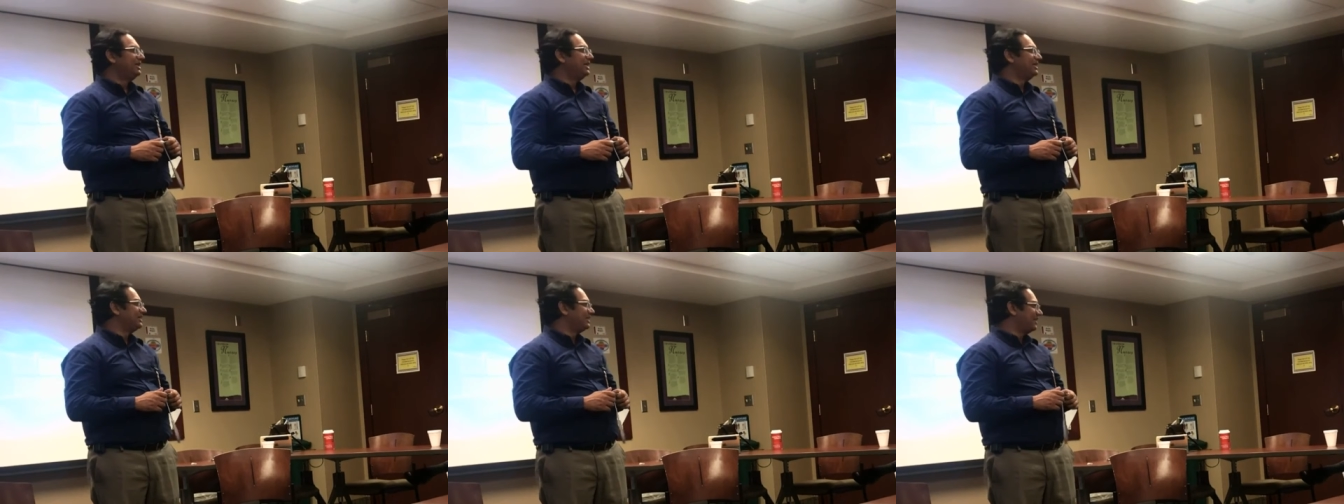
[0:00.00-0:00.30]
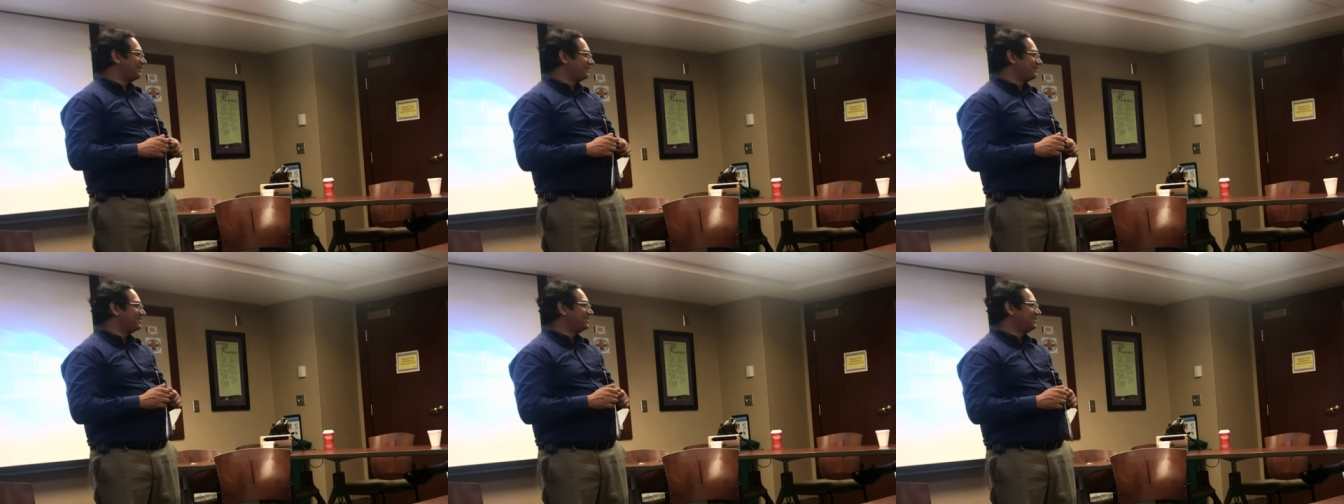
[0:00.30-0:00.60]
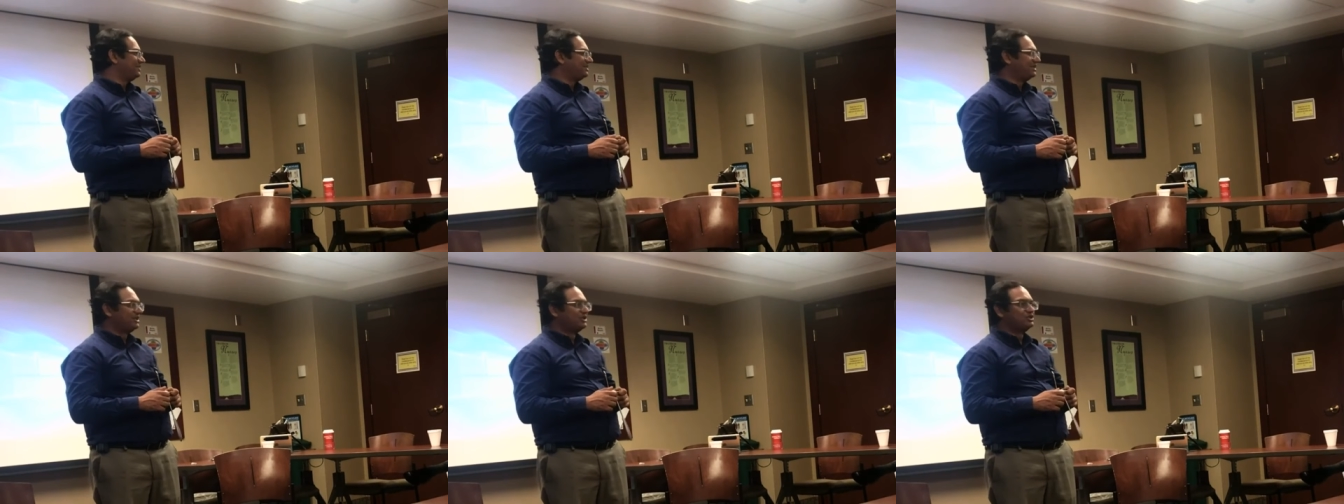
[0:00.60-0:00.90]
and that was
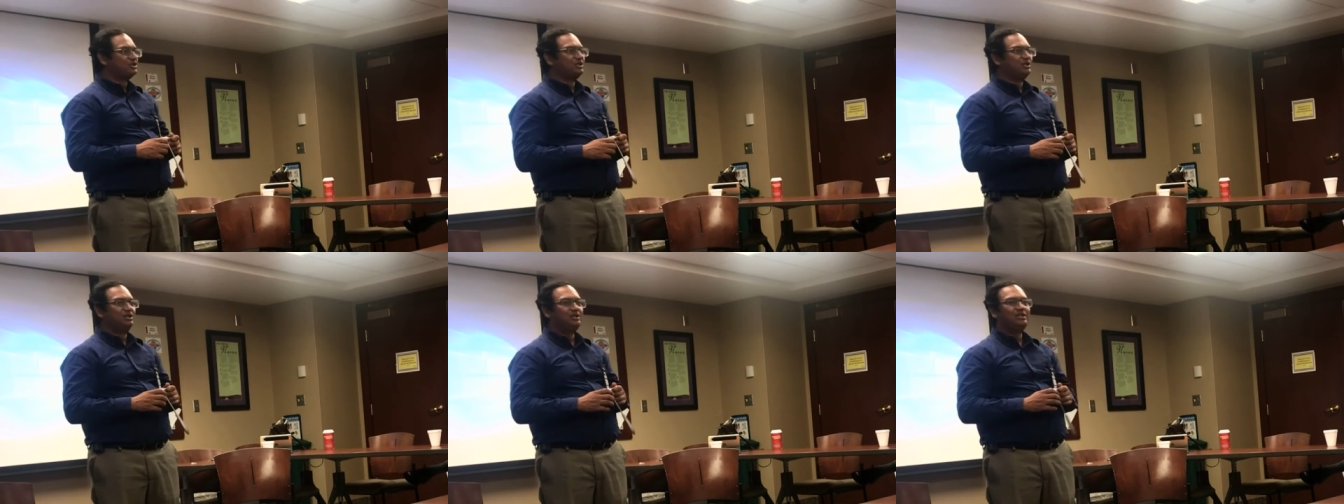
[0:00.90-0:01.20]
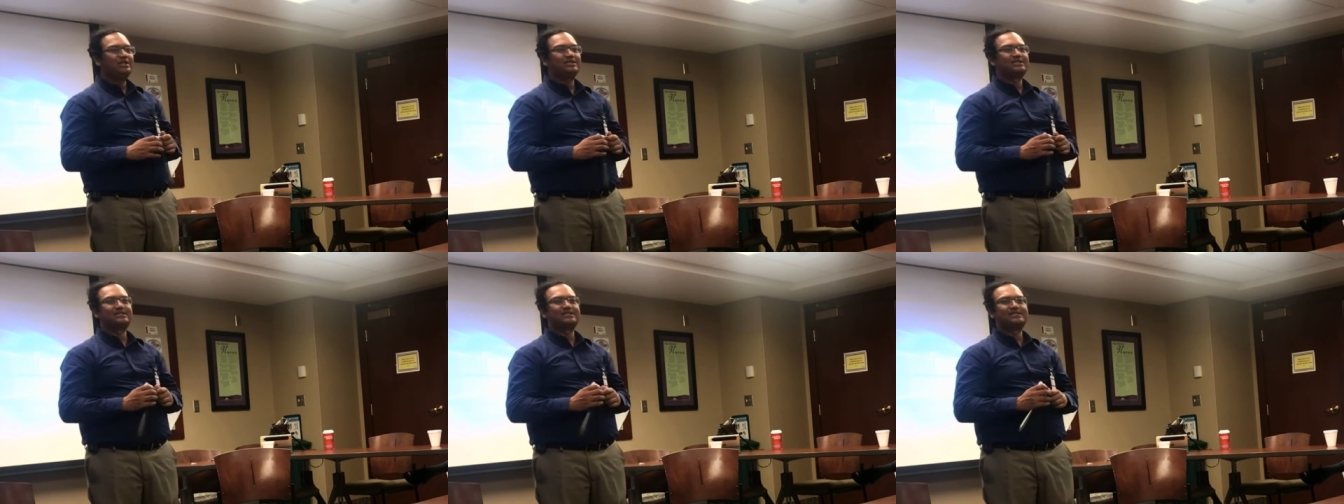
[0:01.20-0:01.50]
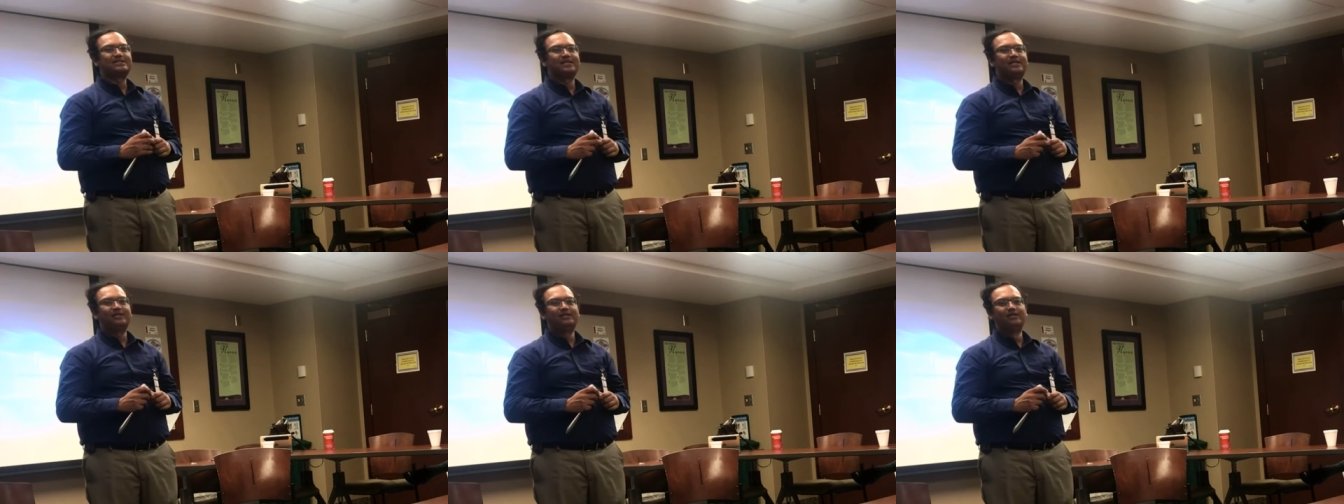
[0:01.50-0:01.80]
intentional. As I
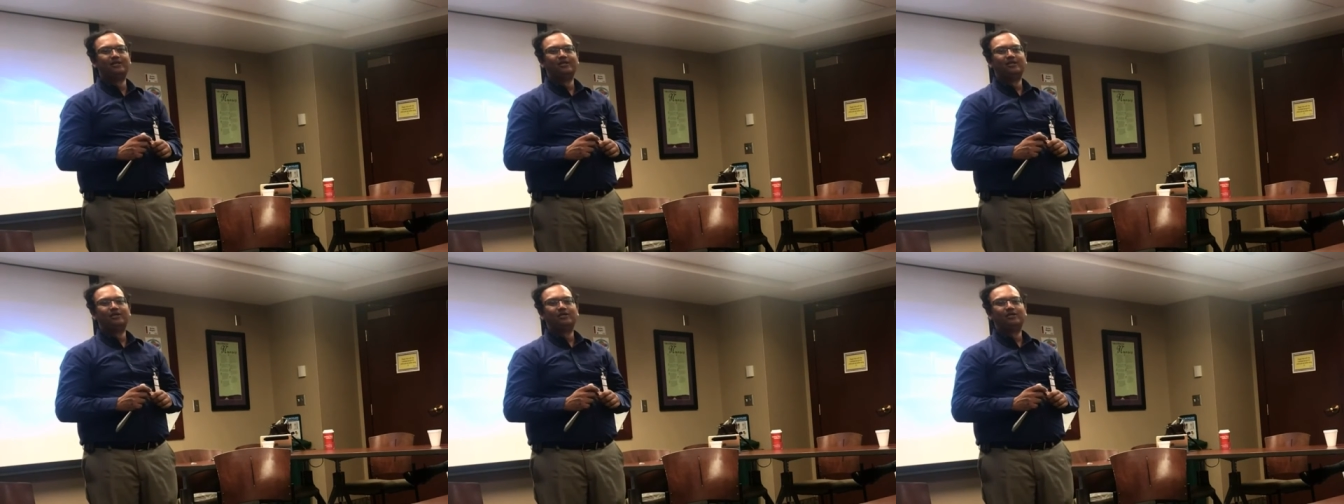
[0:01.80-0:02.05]
said,